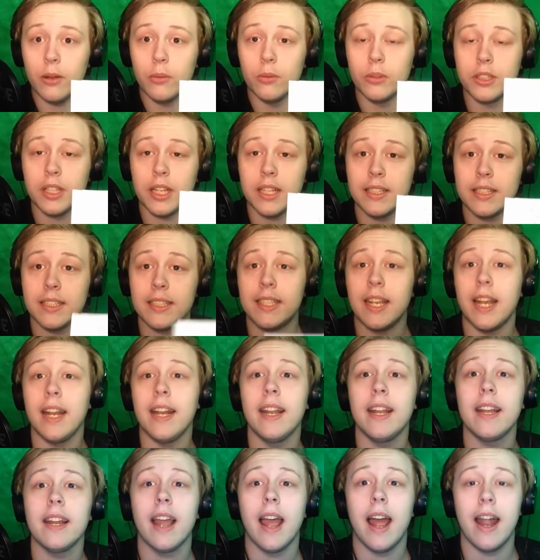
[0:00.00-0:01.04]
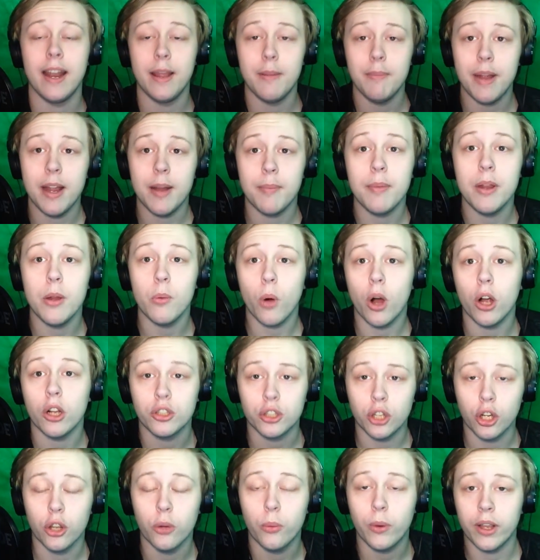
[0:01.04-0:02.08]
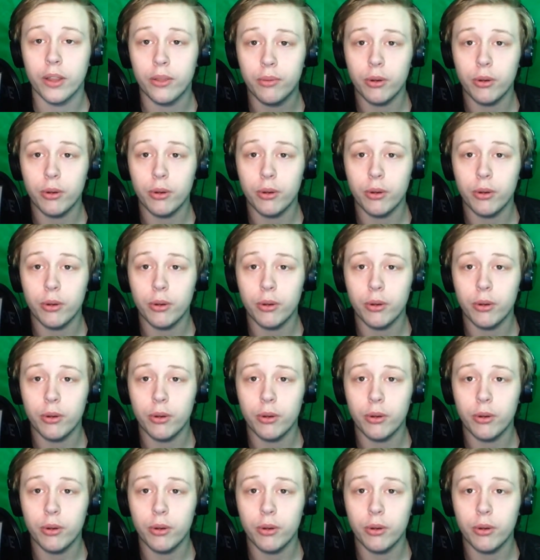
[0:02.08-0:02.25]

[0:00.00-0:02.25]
It was entertaining, and it made me watch all the way